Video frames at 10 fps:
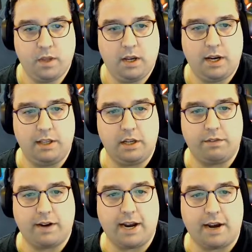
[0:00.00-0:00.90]
And then if
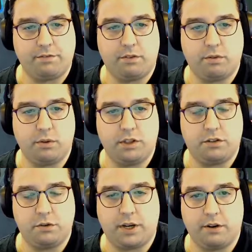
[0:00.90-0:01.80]
I have to throw these
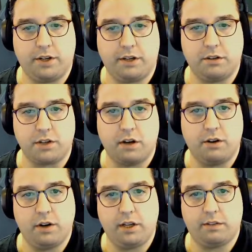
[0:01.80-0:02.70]
2 Caretakers
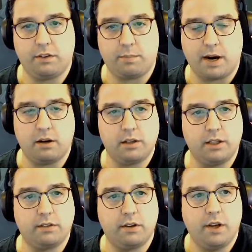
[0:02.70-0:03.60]
underneath the
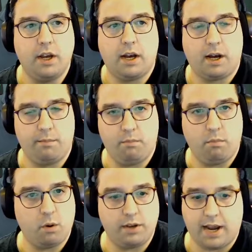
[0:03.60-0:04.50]
Pyrelings, I'm
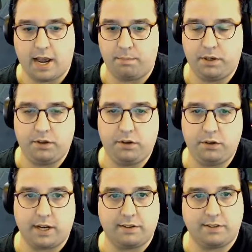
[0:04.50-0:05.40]
more than happy to do
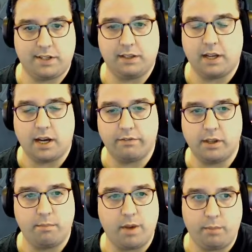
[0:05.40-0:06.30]
that to stay alive, and
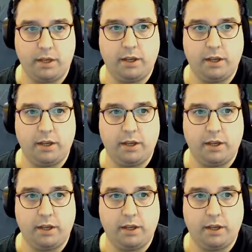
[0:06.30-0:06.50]
then maybe